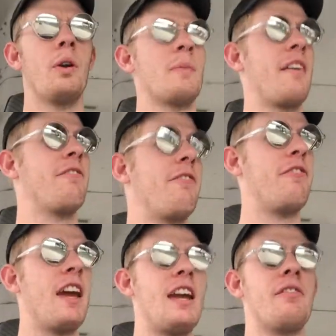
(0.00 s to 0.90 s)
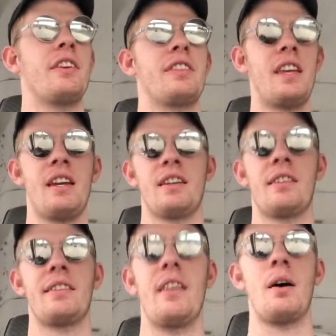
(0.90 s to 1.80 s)
of my favorite
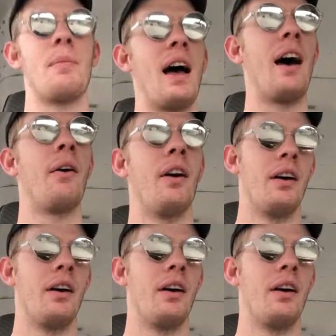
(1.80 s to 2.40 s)
things about